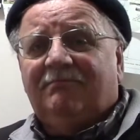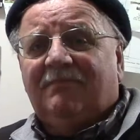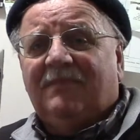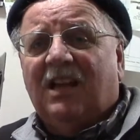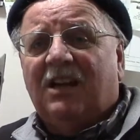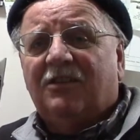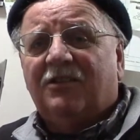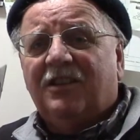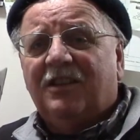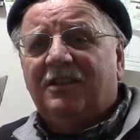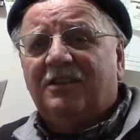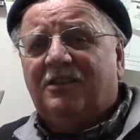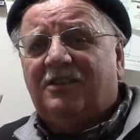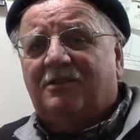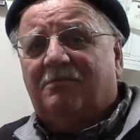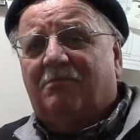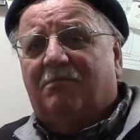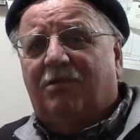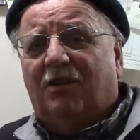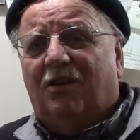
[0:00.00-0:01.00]
Now
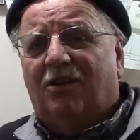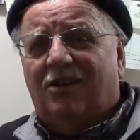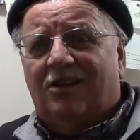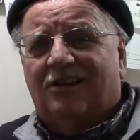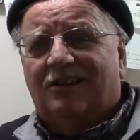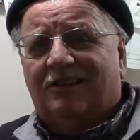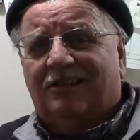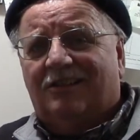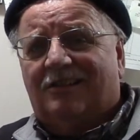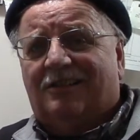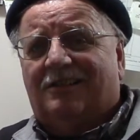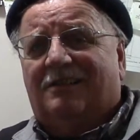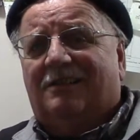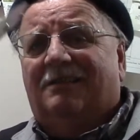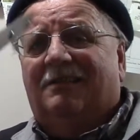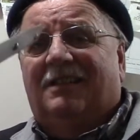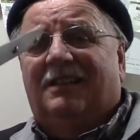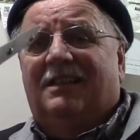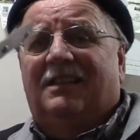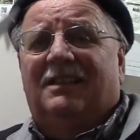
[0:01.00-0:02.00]
this belongs,
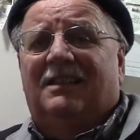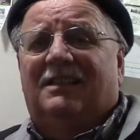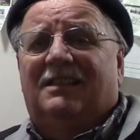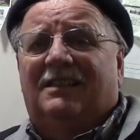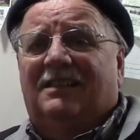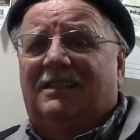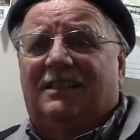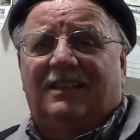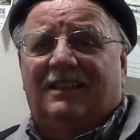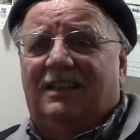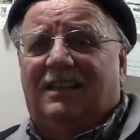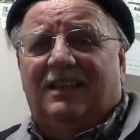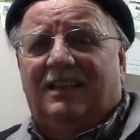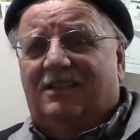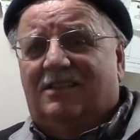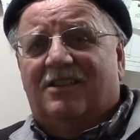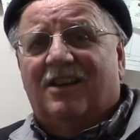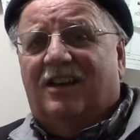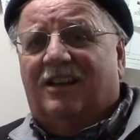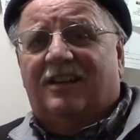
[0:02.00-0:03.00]

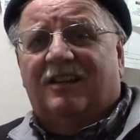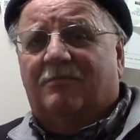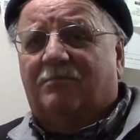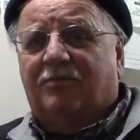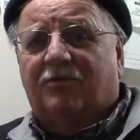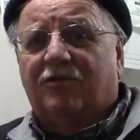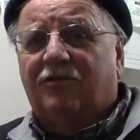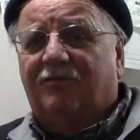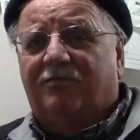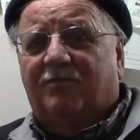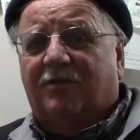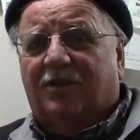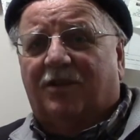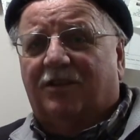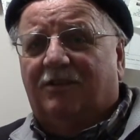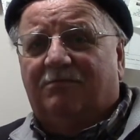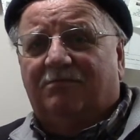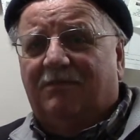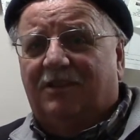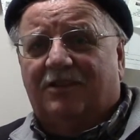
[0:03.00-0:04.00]
is not an approved
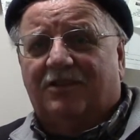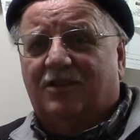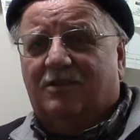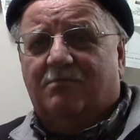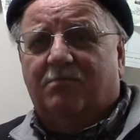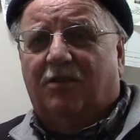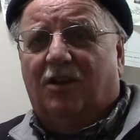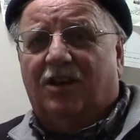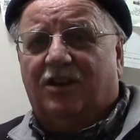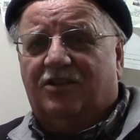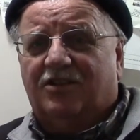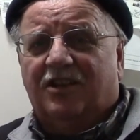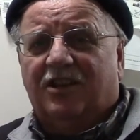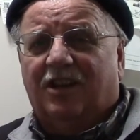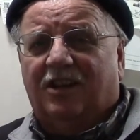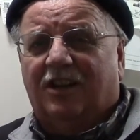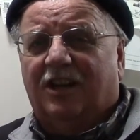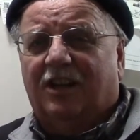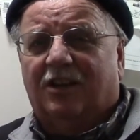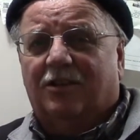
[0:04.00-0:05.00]
part, it just blocks the
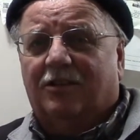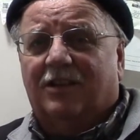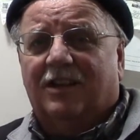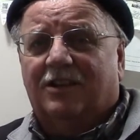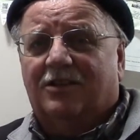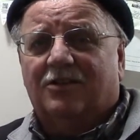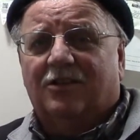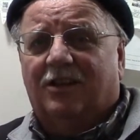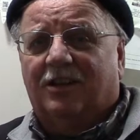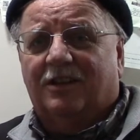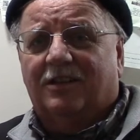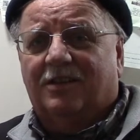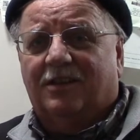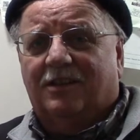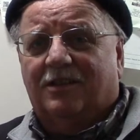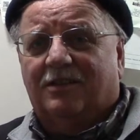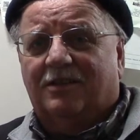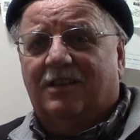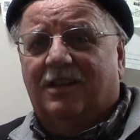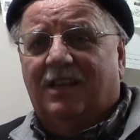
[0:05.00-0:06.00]
air, that's all it
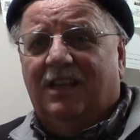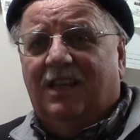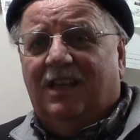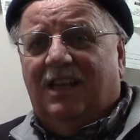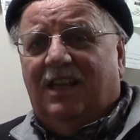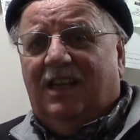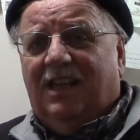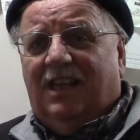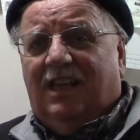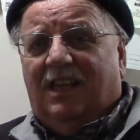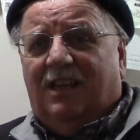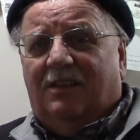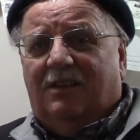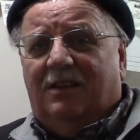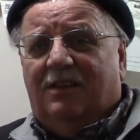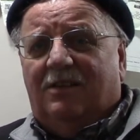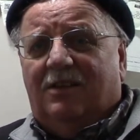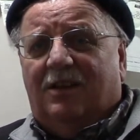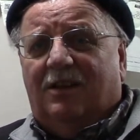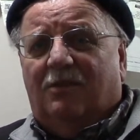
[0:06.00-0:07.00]
does.
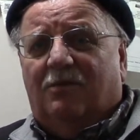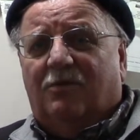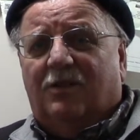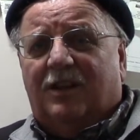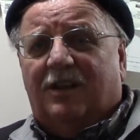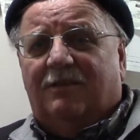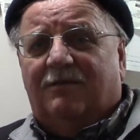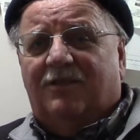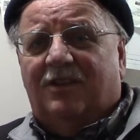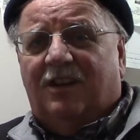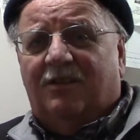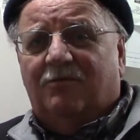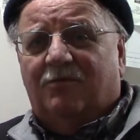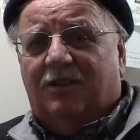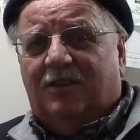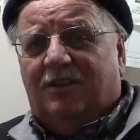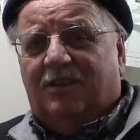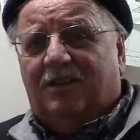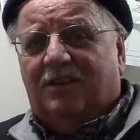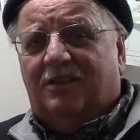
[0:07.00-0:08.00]
And what I've done
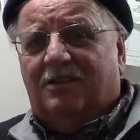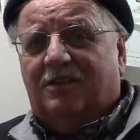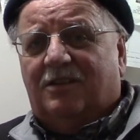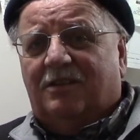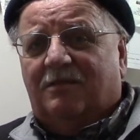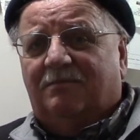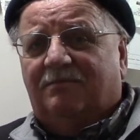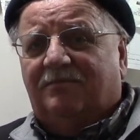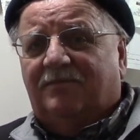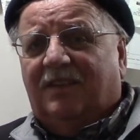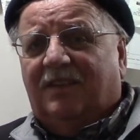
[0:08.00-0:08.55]
with this